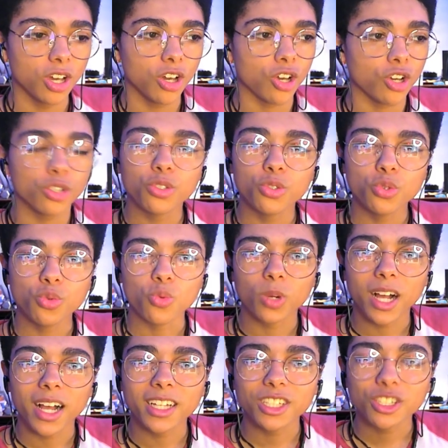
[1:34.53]
who
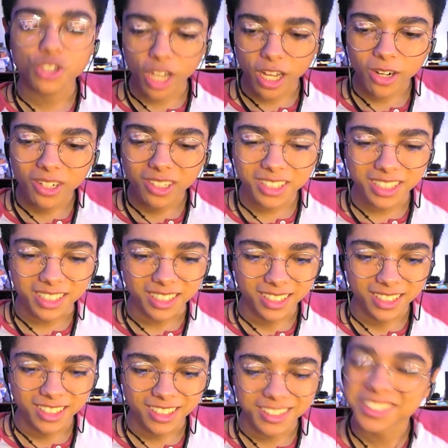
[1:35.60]
generally
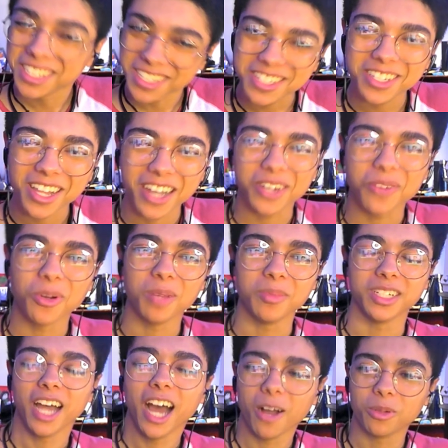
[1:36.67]
dislike women.
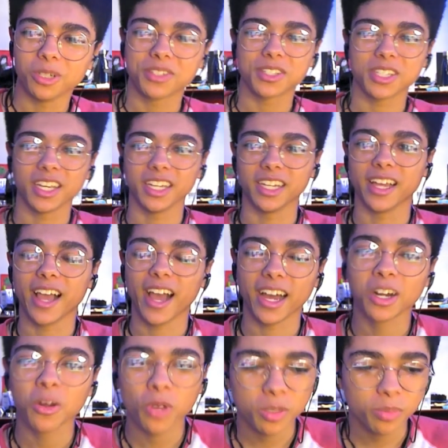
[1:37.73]
I would say, I don't
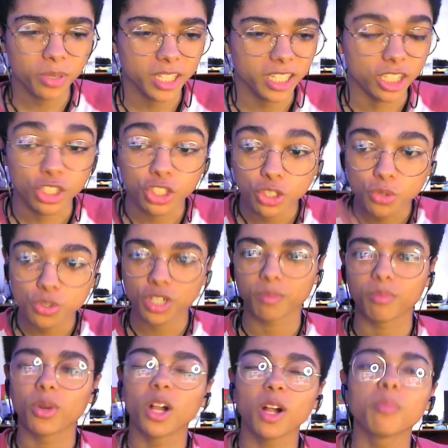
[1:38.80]
want to put like a huge
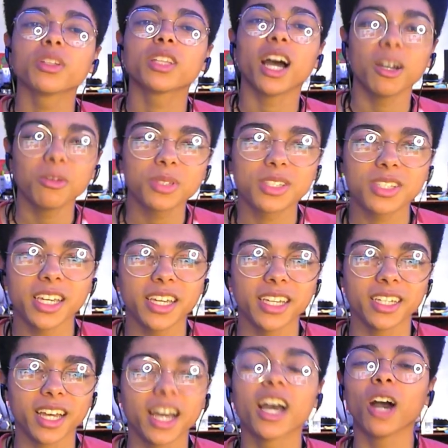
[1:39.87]
umbrella, but I would
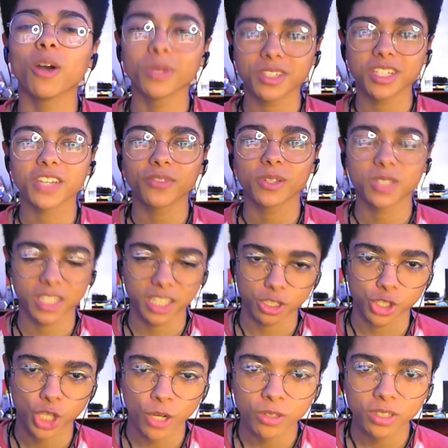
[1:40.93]
safely say they
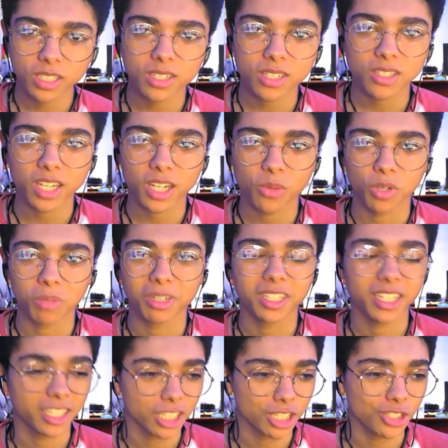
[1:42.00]
generally dislike women, and
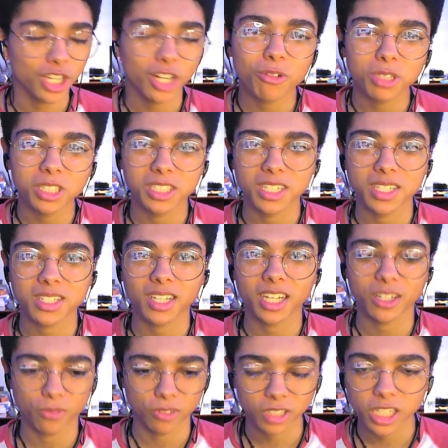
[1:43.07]
they generally dislike
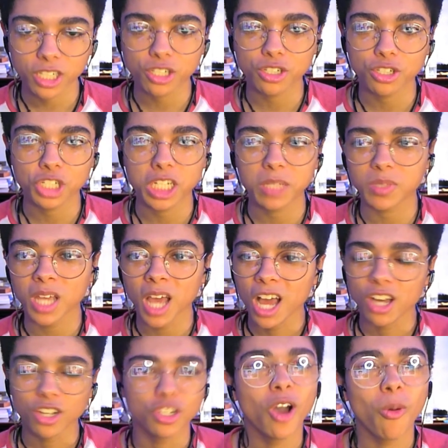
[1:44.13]
relationships,
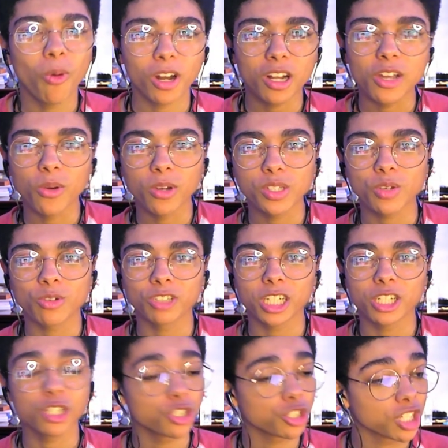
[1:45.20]
don't want to go into
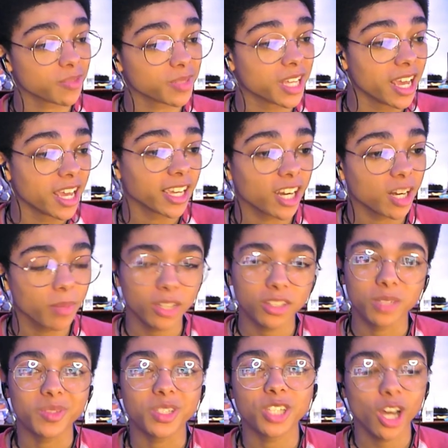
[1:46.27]
relationships, care about
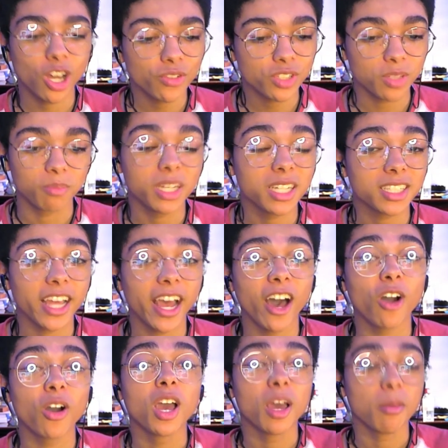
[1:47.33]
themselves. MGTOW,
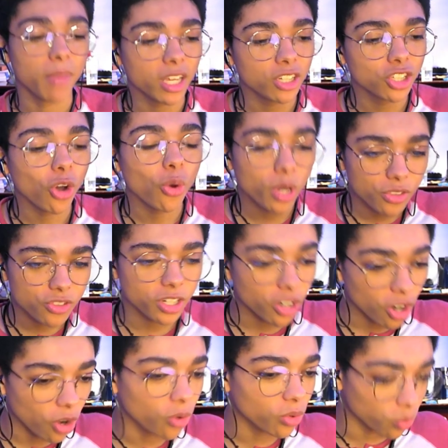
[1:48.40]
men going their
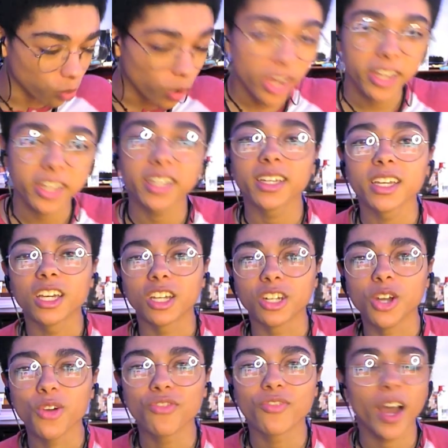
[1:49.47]
own way, no
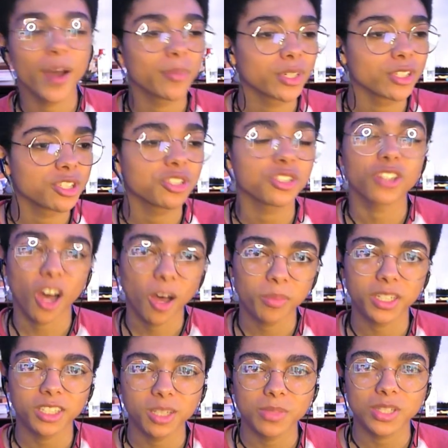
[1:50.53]
fappers stopping
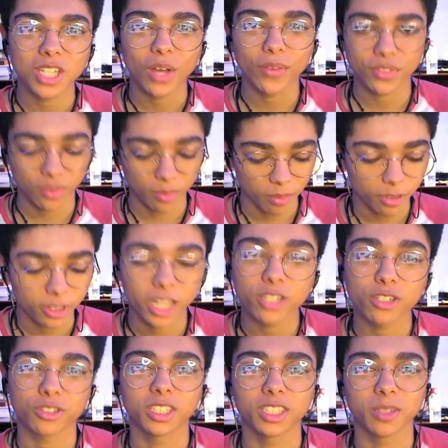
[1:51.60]
themselves from
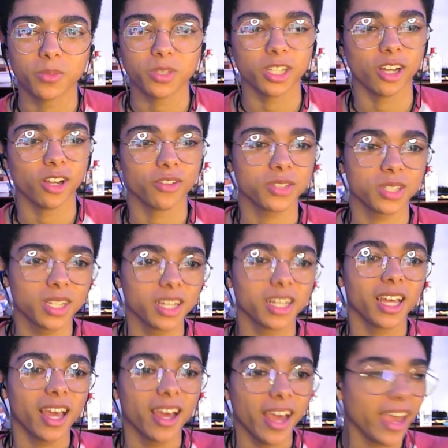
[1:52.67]
pleasuring themselves,
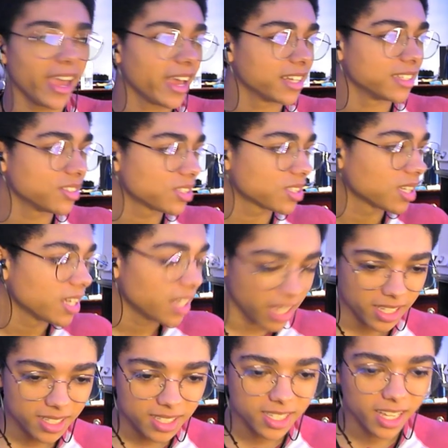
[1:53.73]
and
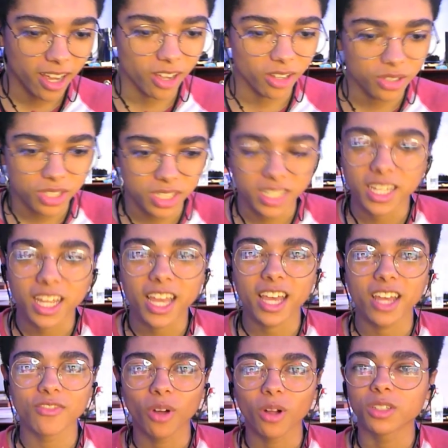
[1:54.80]
incels,
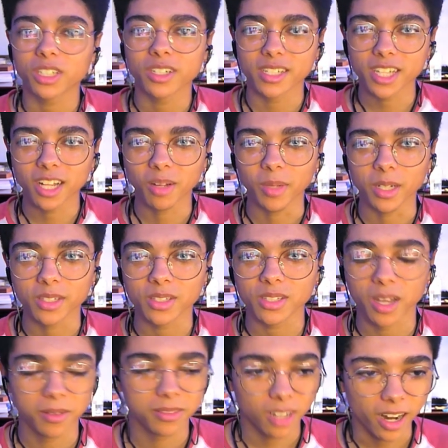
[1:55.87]
involuntary celibates.
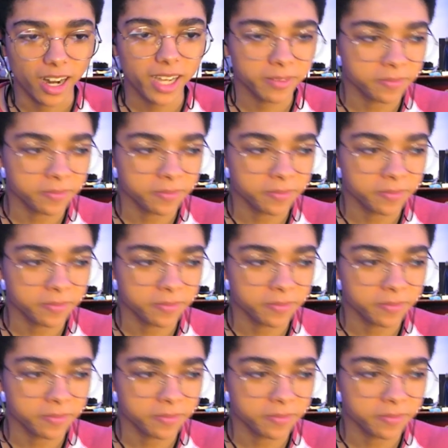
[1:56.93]
All right,